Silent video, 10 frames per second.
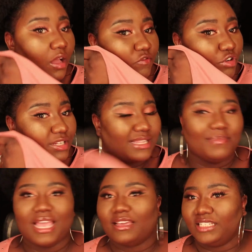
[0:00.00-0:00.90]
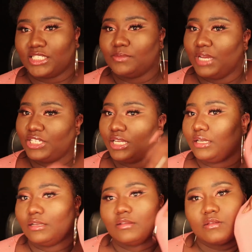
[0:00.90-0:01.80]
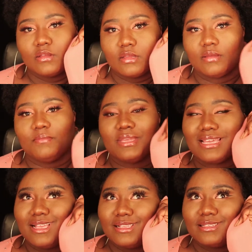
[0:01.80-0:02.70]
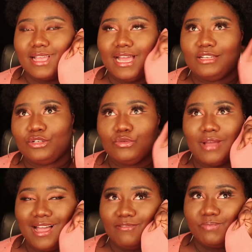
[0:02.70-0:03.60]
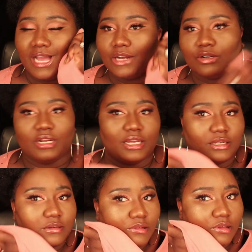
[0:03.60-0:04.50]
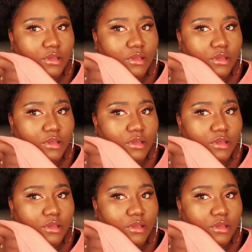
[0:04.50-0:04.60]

of course I'm not gonna smudge it because I do have powder on,